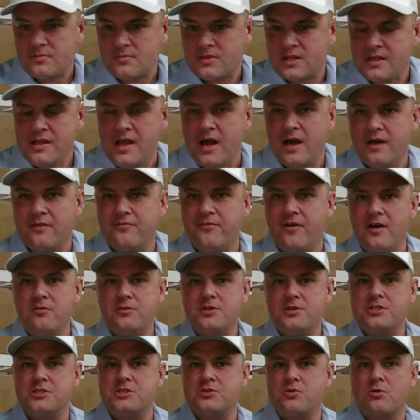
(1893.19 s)
Yeah, I find with
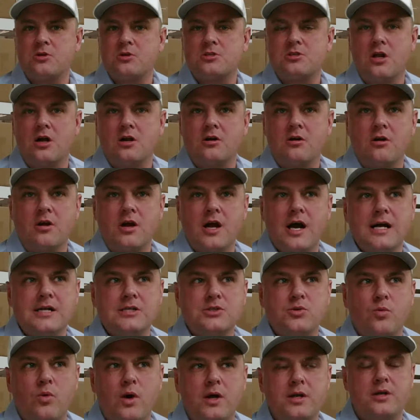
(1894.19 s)
the storage locker guys,
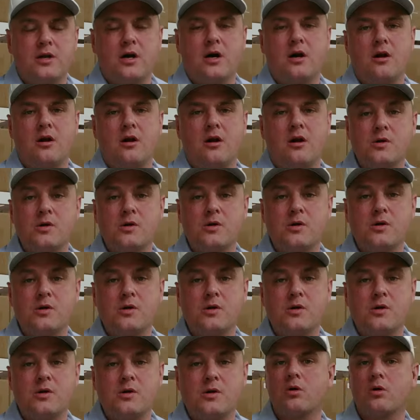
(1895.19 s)
Whatnot always really
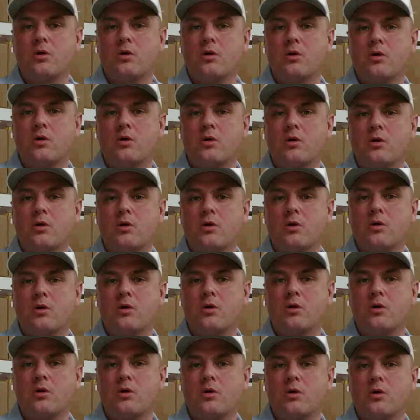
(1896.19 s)
worked well for them,
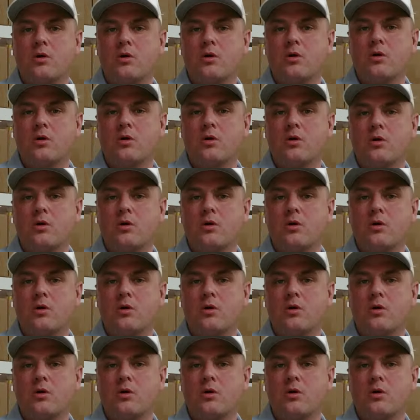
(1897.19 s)
because